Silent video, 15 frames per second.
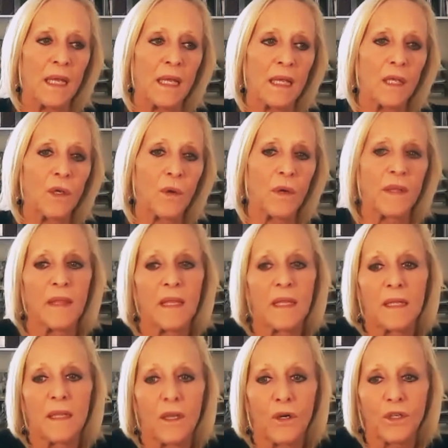you know, and
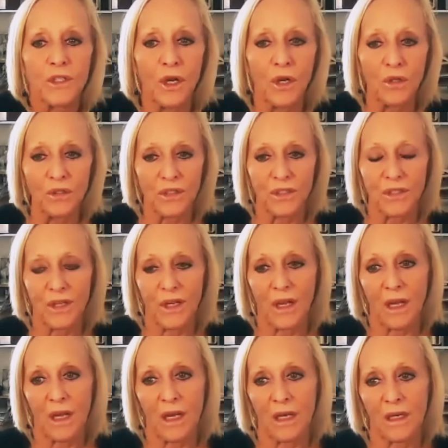then their adult
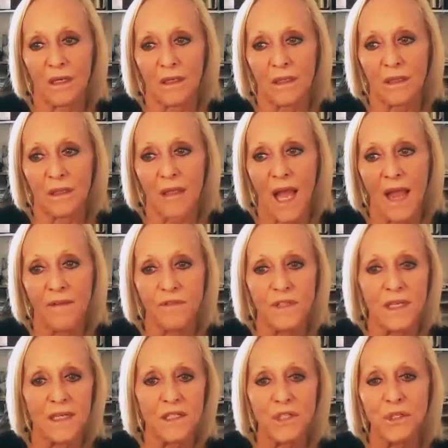uh, lives,
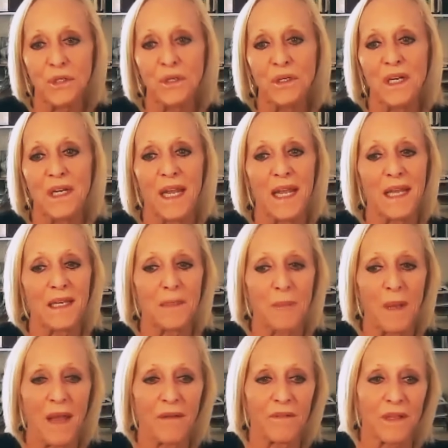they're still going to end
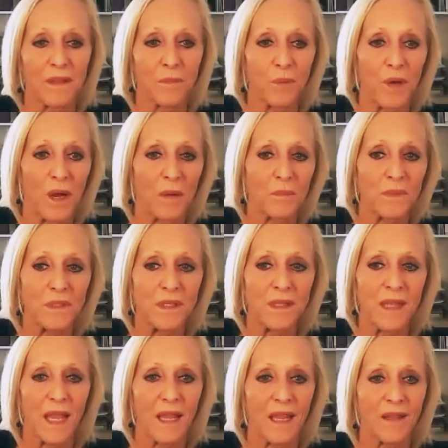up having the problems
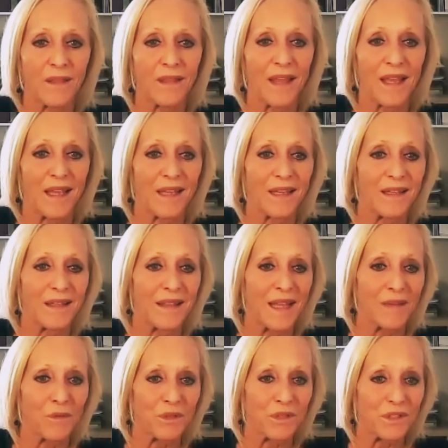that they they
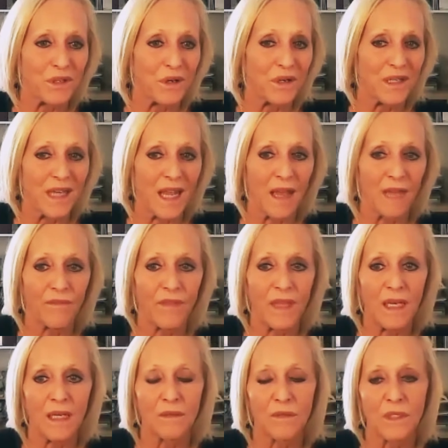they were starting to have then, It